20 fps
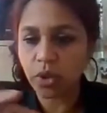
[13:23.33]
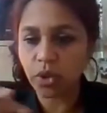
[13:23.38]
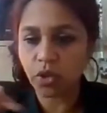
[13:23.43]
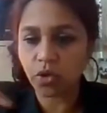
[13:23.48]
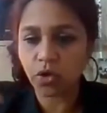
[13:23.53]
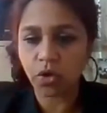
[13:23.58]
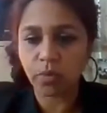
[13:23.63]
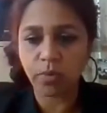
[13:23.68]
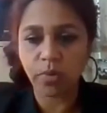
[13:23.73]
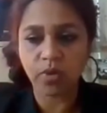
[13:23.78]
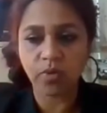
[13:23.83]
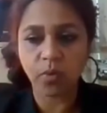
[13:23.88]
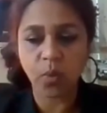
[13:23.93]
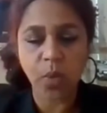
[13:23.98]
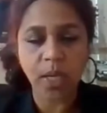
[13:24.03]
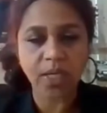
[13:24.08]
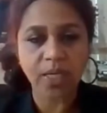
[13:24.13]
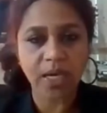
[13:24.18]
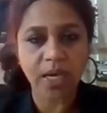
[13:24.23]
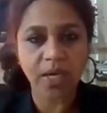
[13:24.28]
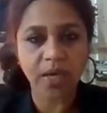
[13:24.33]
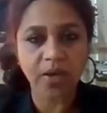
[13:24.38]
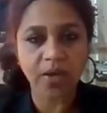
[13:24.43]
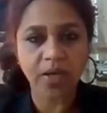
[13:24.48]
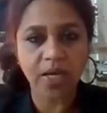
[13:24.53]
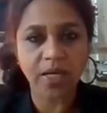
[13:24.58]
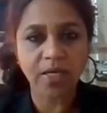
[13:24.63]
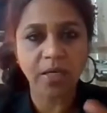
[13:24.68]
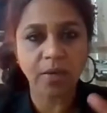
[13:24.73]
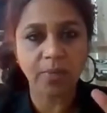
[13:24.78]
You remove one
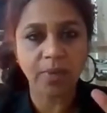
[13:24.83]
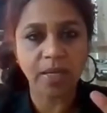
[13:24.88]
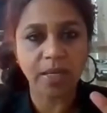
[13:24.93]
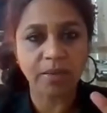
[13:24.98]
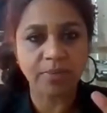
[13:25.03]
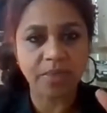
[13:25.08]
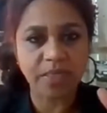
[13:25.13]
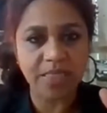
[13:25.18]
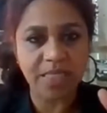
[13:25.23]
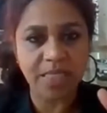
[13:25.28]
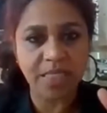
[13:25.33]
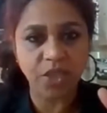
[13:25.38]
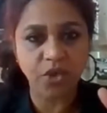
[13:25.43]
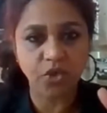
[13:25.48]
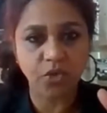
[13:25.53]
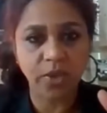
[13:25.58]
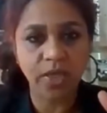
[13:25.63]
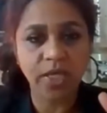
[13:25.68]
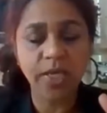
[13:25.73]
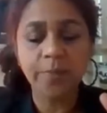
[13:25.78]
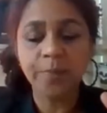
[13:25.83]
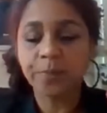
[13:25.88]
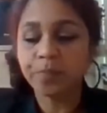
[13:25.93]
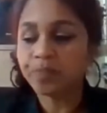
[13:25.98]
iodine, it becomes T3,